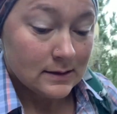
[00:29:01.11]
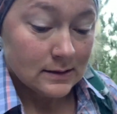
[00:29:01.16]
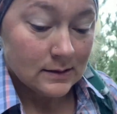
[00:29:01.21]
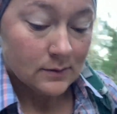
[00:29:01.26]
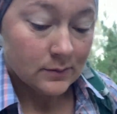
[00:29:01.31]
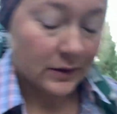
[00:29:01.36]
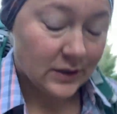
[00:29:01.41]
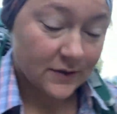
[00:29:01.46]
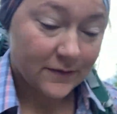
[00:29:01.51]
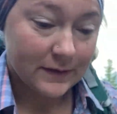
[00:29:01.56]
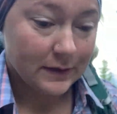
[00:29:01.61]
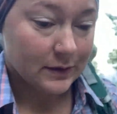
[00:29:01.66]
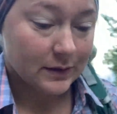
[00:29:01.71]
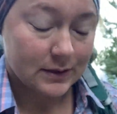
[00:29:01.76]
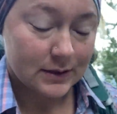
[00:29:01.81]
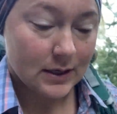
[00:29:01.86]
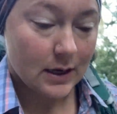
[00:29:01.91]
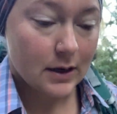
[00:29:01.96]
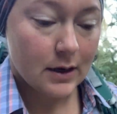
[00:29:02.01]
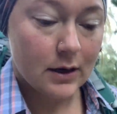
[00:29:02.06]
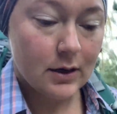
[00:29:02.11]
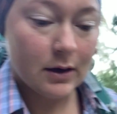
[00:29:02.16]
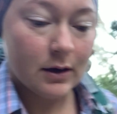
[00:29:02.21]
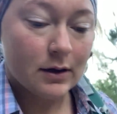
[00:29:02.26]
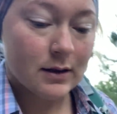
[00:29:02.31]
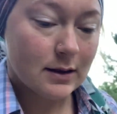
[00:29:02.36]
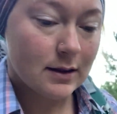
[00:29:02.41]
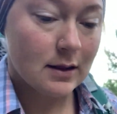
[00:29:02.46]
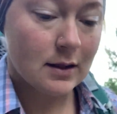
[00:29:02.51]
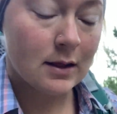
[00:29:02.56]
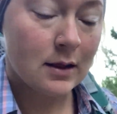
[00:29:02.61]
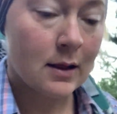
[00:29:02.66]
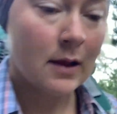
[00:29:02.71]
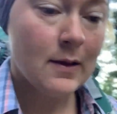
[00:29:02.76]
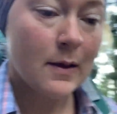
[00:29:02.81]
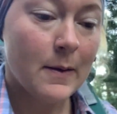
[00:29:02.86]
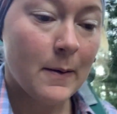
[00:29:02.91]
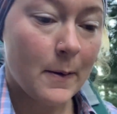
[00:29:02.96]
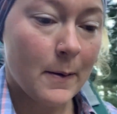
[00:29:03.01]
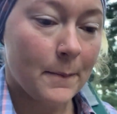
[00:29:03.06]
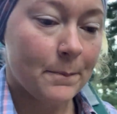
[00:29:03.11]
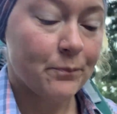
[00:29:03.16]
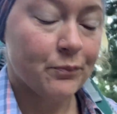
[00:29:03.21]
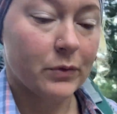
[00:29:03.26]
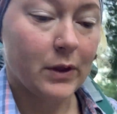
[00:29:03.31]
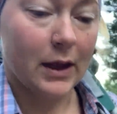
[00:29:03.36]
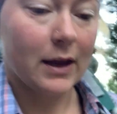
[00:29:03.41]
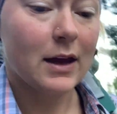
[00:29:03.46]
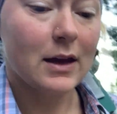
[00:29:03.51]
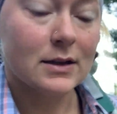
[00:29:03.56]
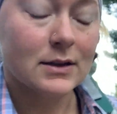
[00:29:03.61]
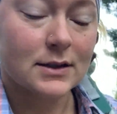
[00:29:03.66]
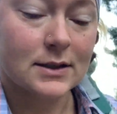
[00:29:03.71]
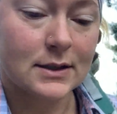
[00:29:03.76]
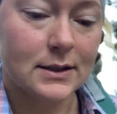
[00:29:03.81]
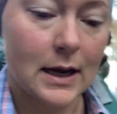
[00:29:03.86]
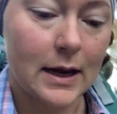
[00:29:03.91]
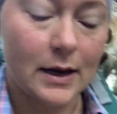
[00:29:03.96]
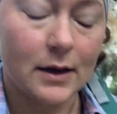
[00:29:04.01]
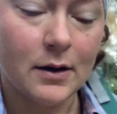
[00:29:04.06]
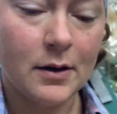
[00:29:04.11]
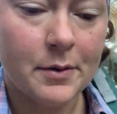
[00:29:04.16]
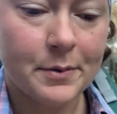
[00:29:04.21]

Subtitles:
which feels like insane.